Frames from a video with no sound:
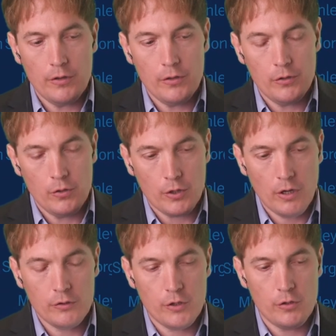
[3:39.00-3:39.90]
your
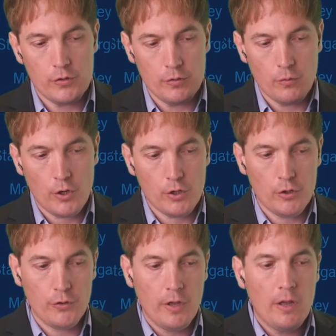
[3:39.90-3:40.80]
culture. You should work
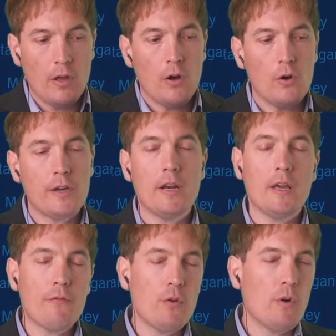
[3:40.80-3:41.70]
on, on
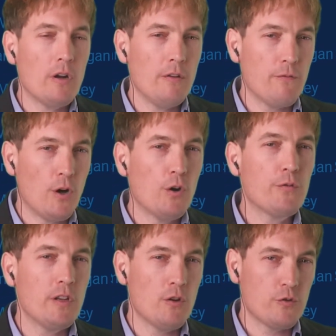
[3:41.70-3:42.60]
getting everyone
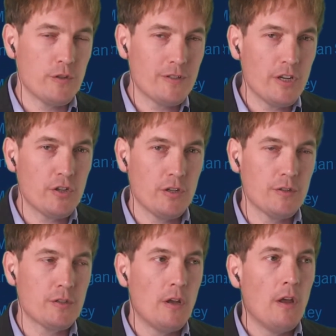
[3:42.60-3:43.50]
involved in those
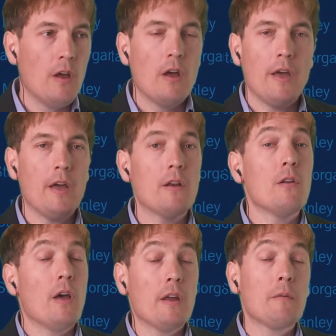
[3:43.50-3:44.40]
decisions
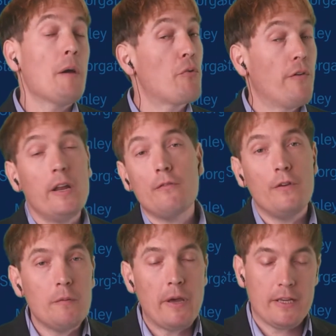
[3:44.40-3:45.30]
and, and, and providing
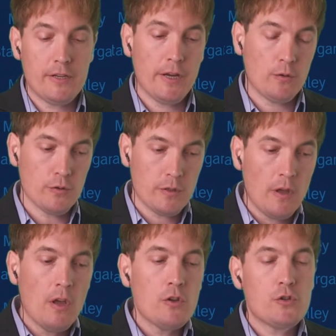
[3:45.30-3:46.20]
feedback cycles.
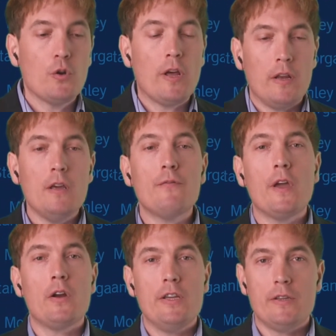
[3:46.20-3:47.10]
So that if
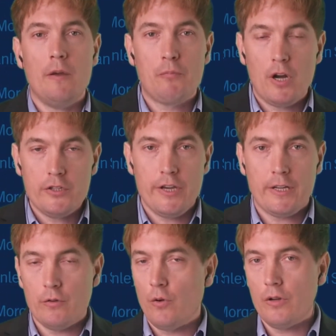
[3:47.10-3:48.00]
there is a
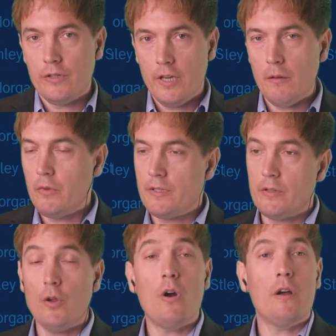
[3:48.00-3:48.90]
project or a team that
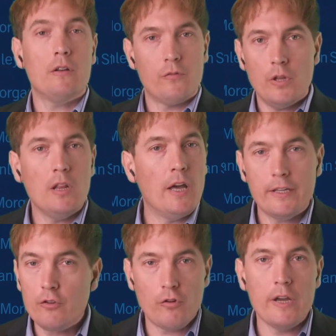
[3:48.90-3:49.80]
says, you know, I'd really
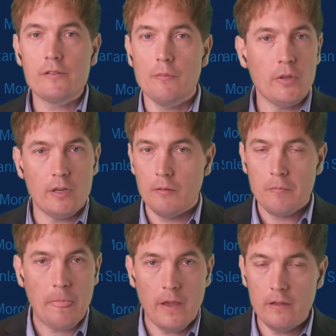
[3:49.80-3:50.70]
like to try something
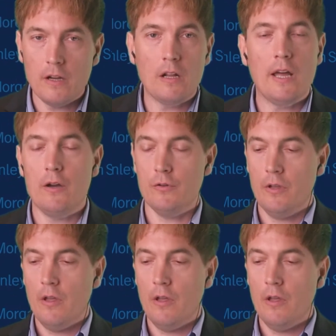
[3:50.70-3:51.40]
in the cloud,